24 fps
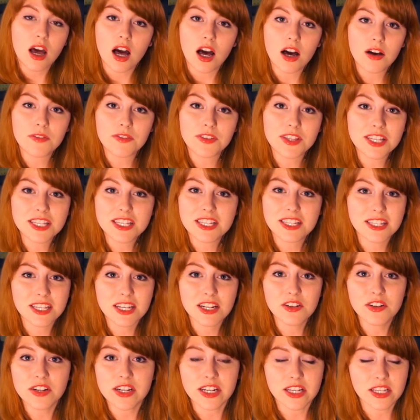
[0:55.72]
of this
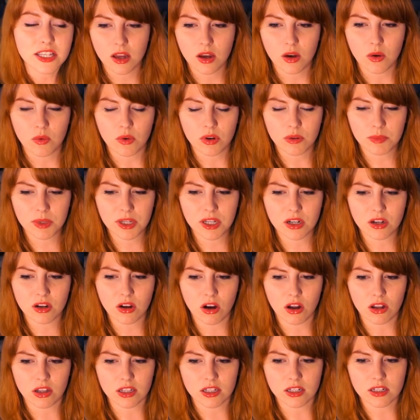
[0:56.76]
series. What am I gonna
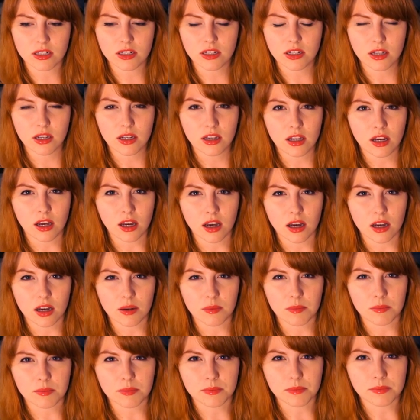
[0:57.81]
call it?
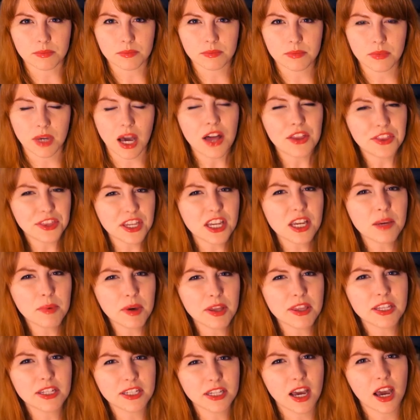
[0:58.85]
I'll think
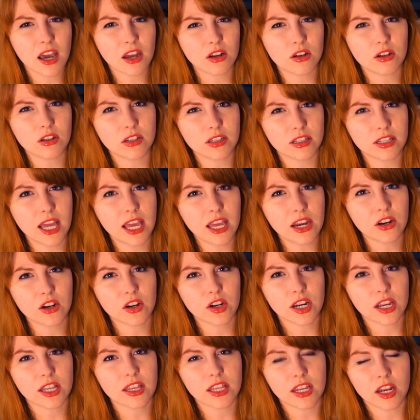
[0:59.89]
about the title later,
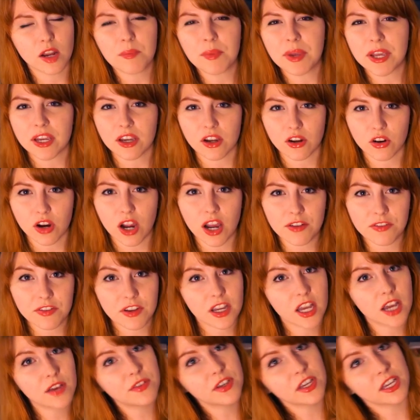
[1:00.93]
and then I'll make a
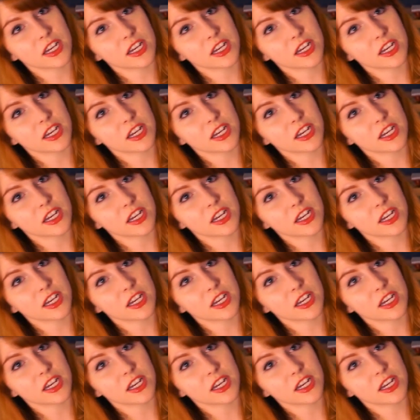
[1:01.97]
graphic of it,